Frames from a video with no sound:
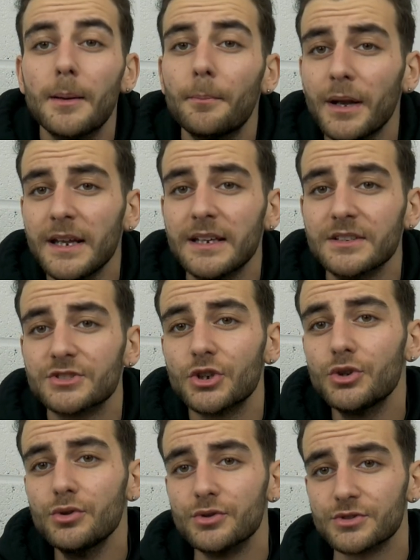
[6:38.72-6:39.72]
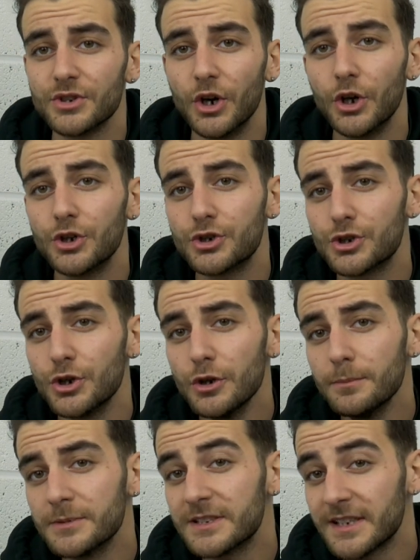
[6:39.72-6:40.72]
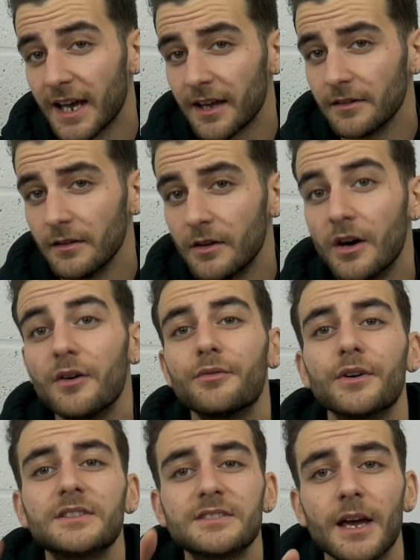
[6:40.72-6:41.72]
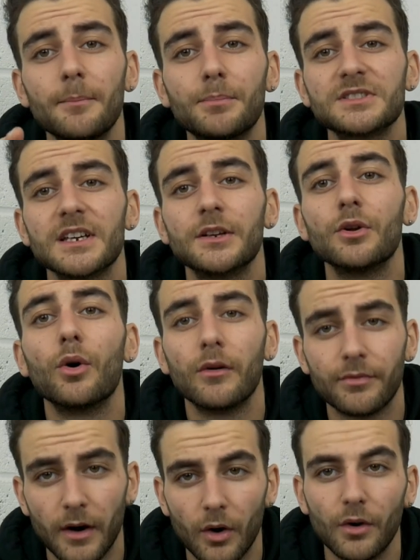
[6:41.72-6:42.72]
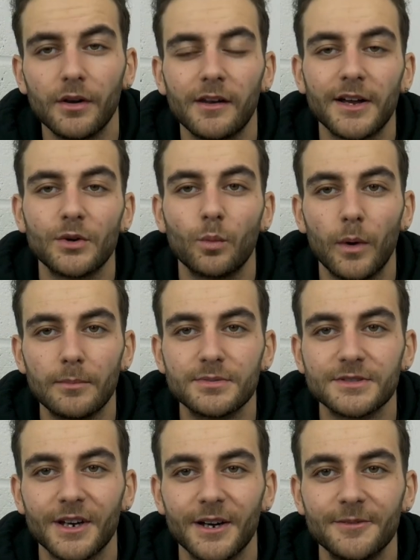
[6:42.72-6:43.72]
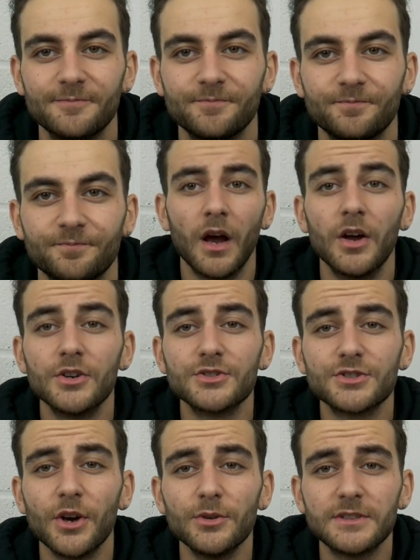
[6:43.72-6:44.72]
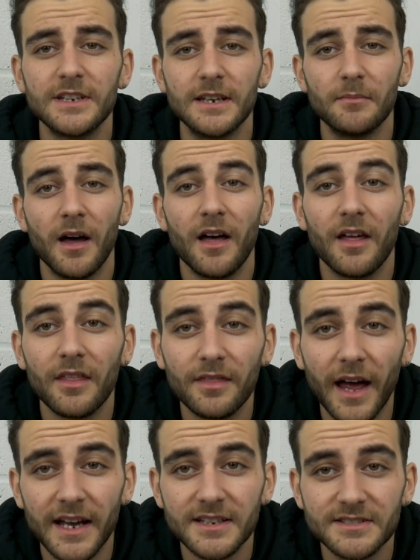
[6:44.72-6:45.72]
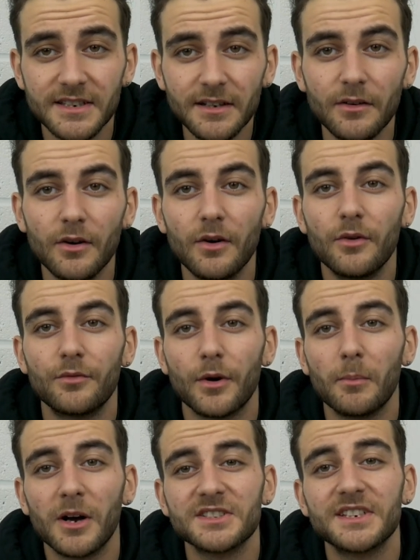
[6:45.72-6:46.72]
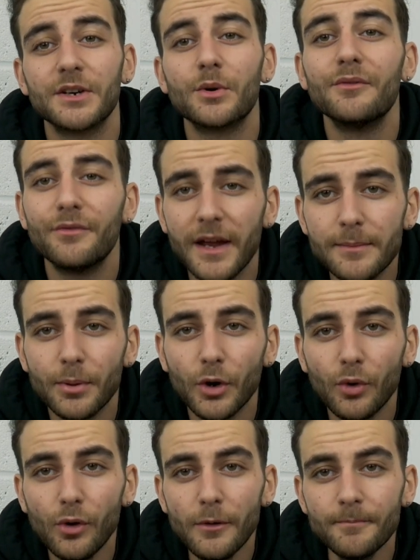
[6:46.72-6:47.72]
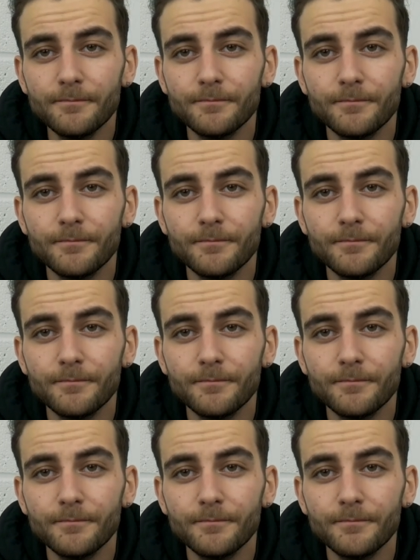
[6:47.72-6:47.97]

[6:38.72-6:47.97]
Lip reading: Please use Tube10 for 10% off our online website. So team, that is it from us here at Vapourcore.